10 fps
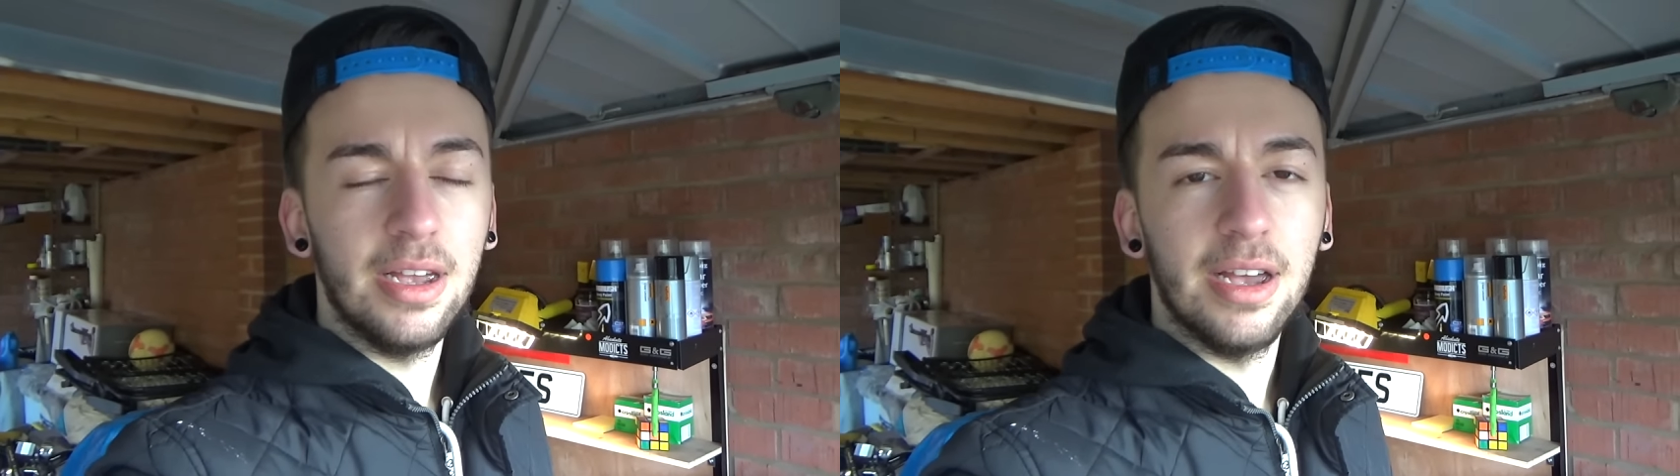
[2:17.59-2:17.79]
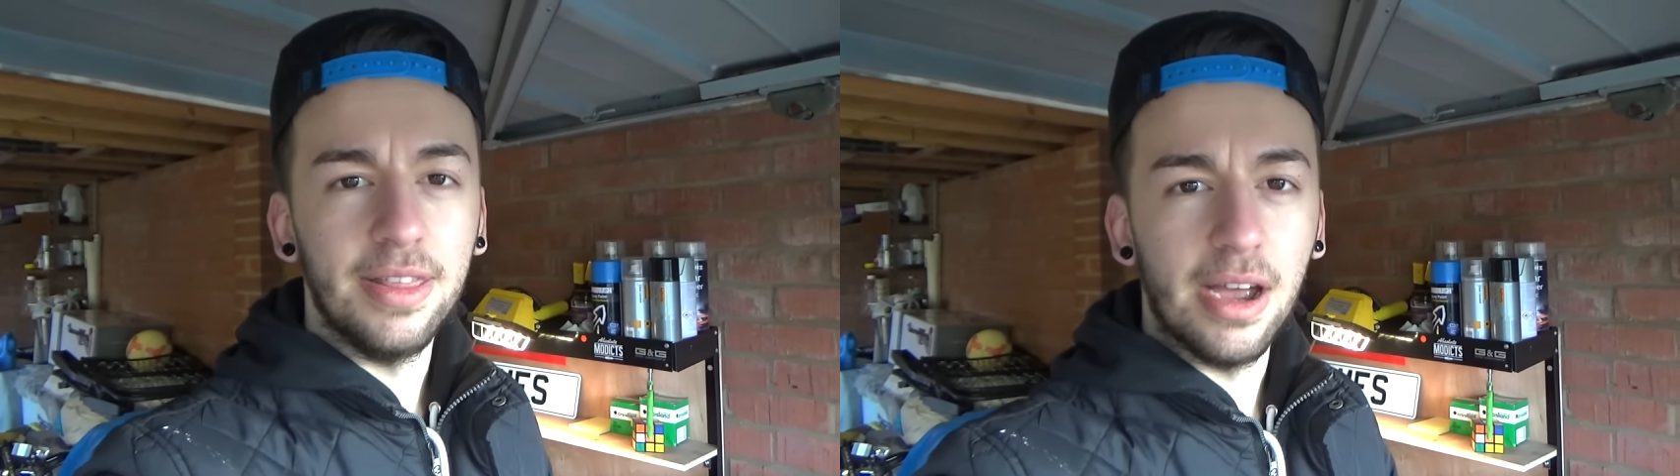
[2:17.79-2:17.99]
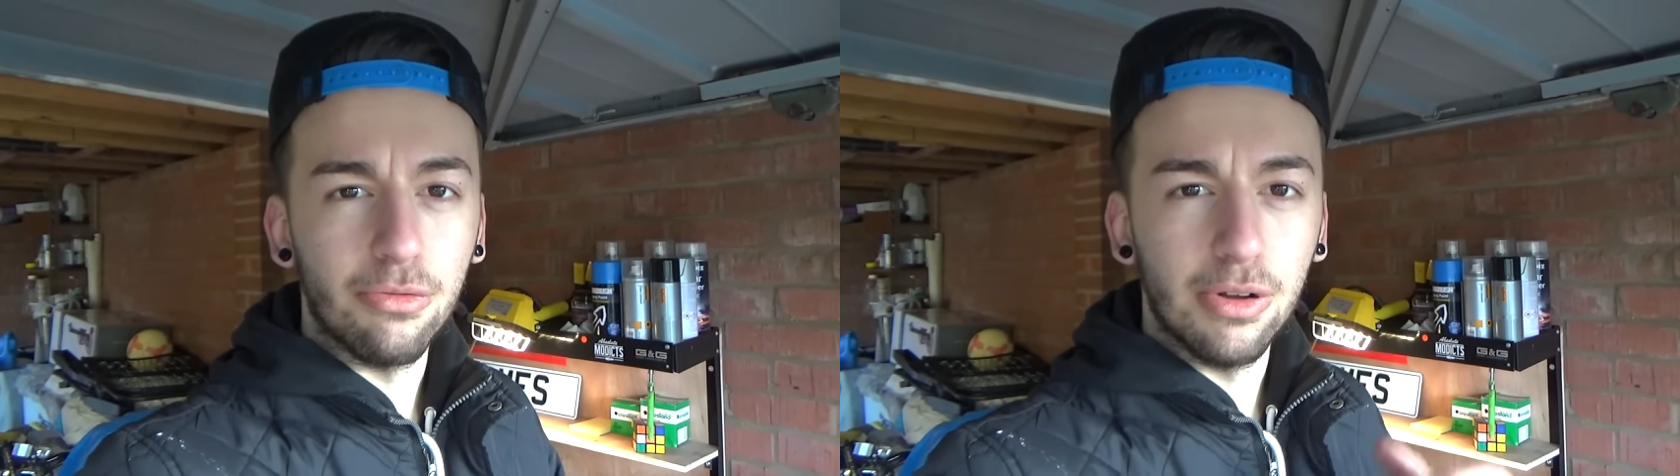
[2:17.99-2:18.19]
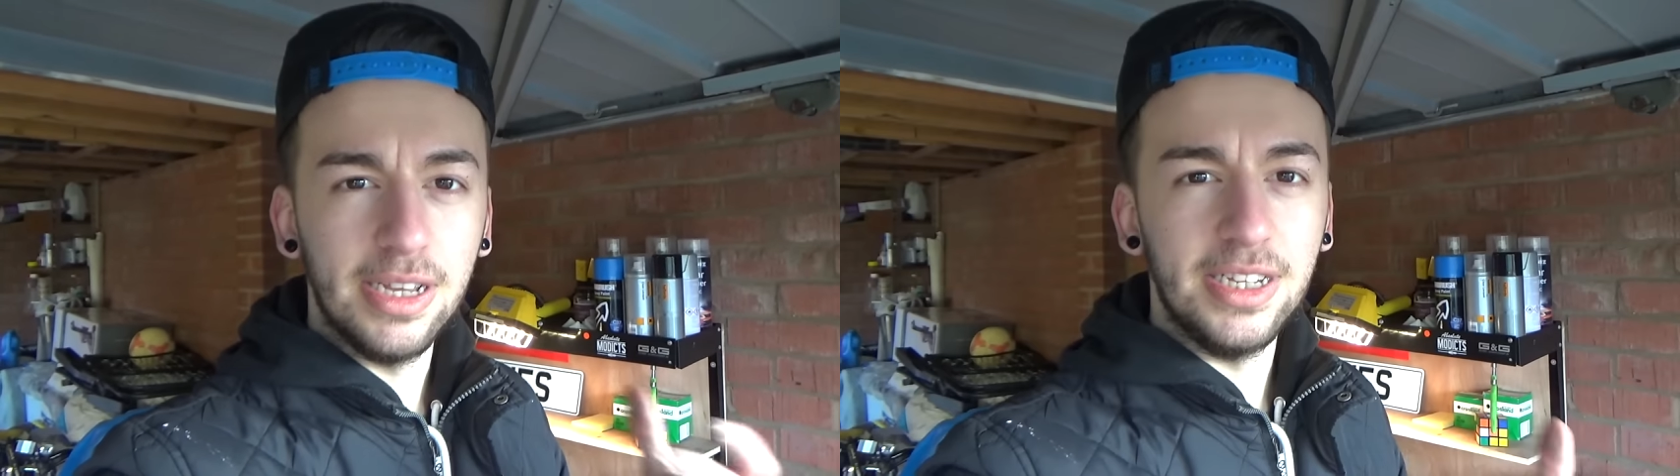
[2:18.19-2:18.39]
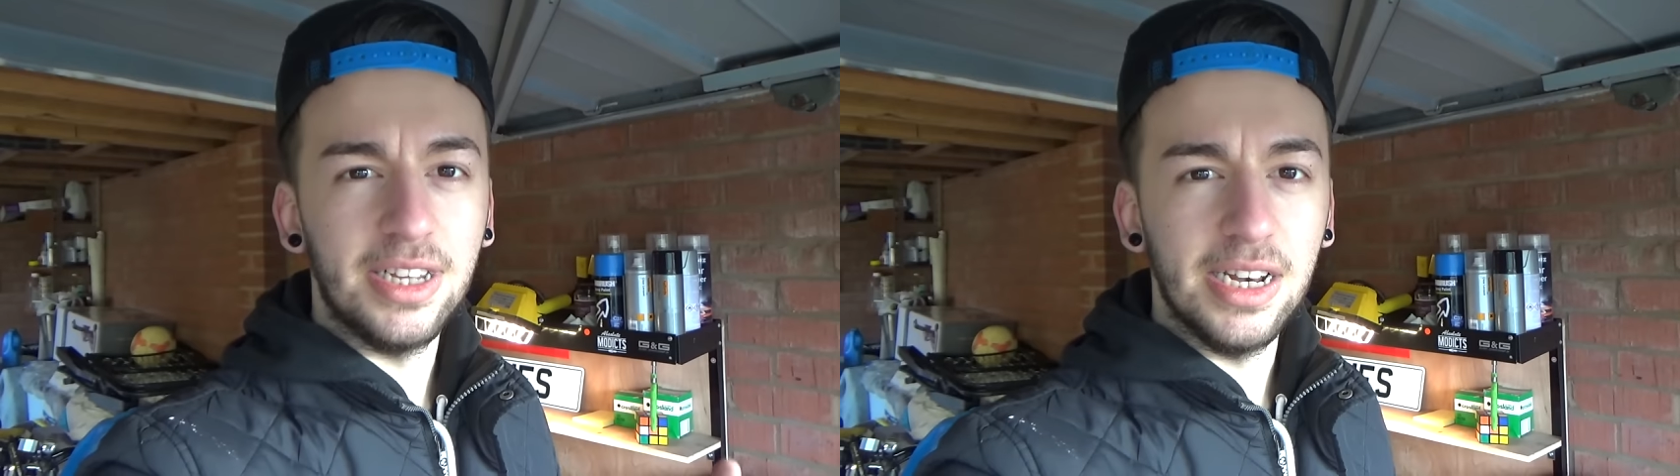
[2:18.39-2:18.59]
And that will
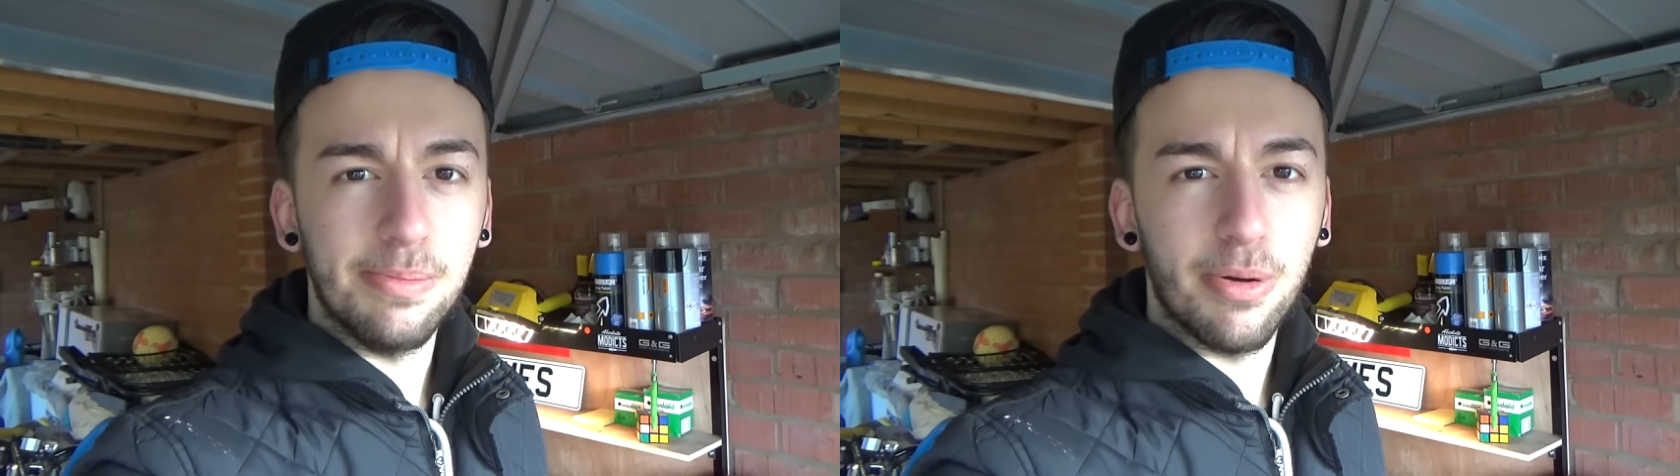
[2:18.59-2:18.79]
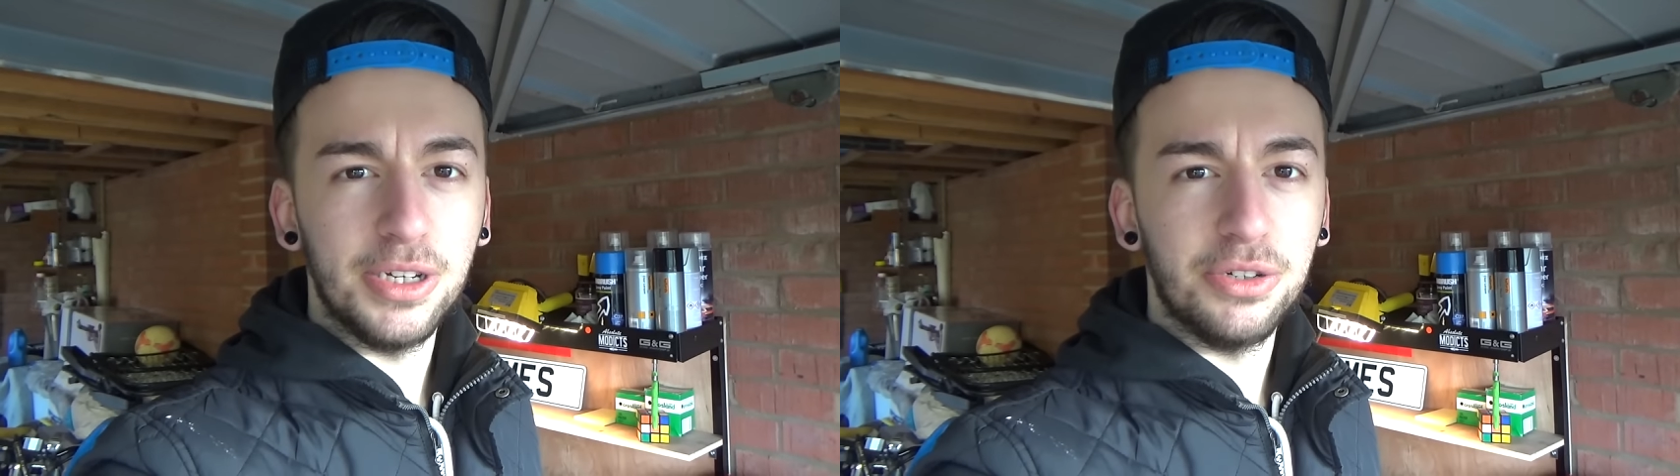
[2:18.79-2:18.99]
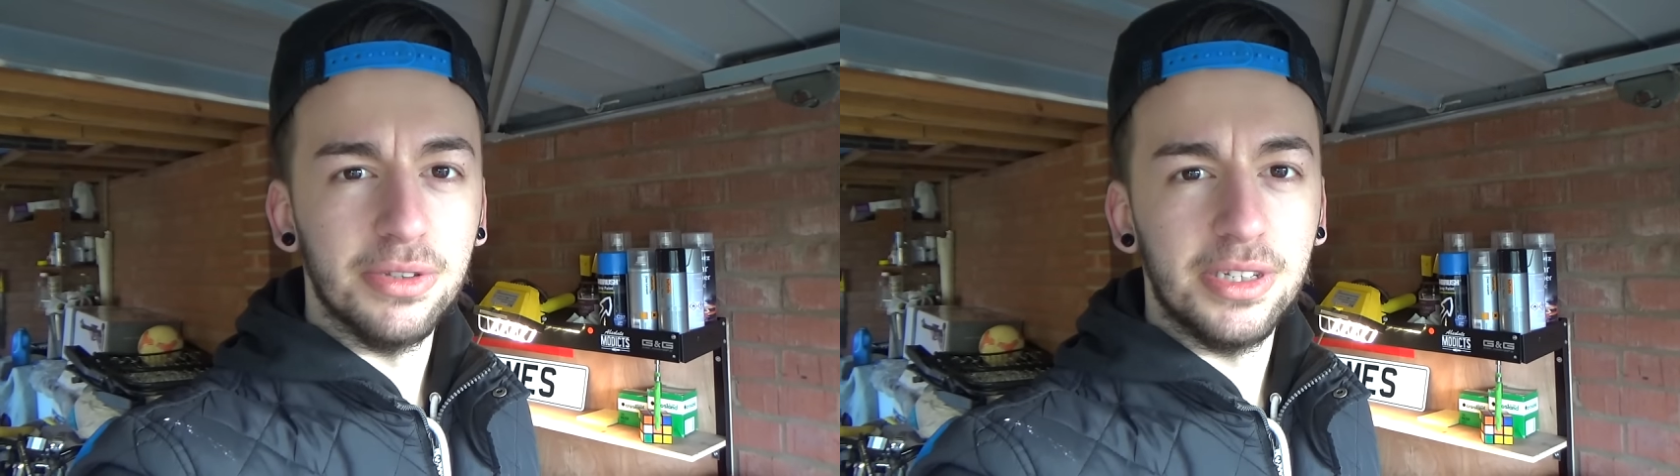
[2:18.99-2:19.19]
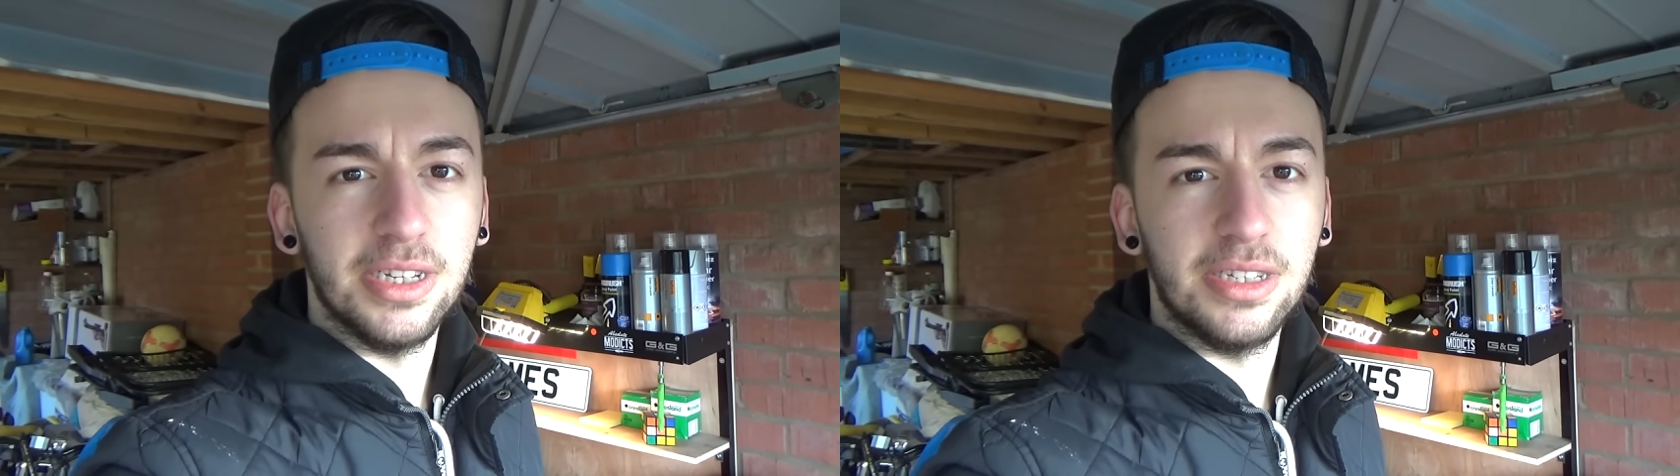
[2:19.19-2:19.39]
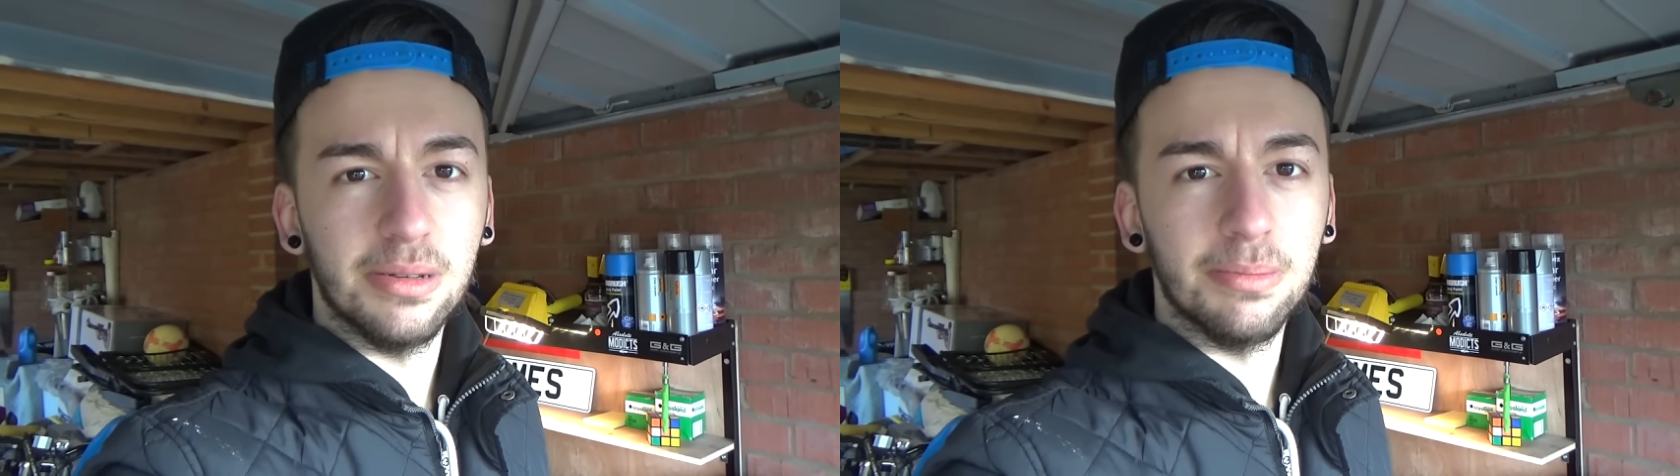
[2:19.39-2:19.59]
release any pressure in the
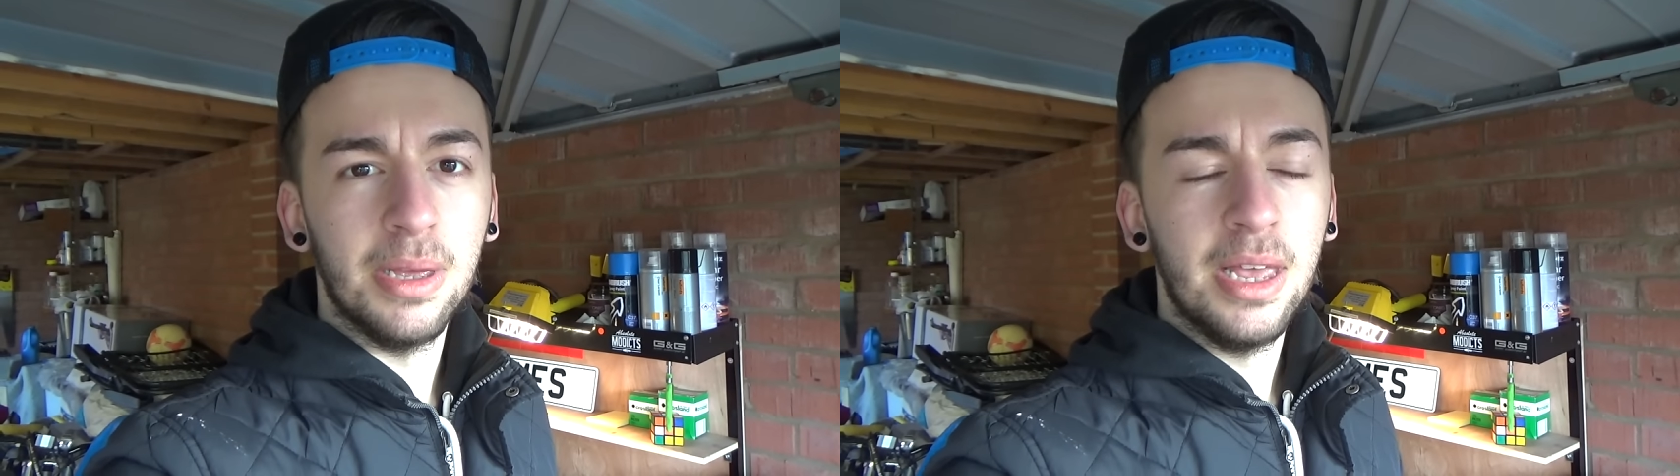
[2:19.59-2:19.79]
system,